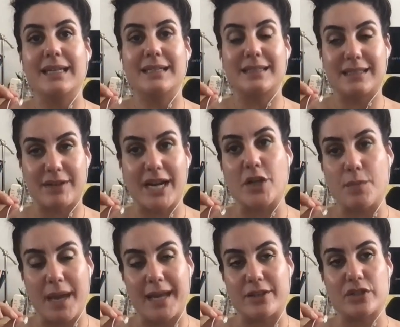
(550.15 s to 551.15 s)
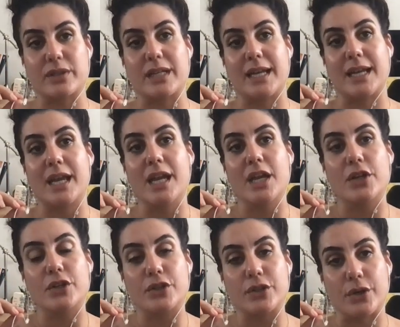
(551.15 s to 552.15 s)
Clear out your pantry,
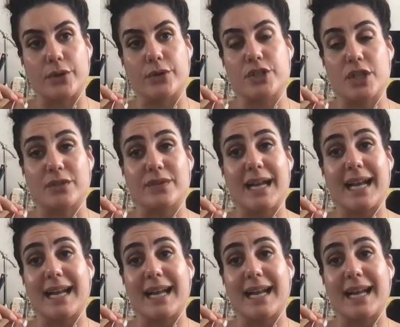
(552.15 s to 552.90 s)
go shelf.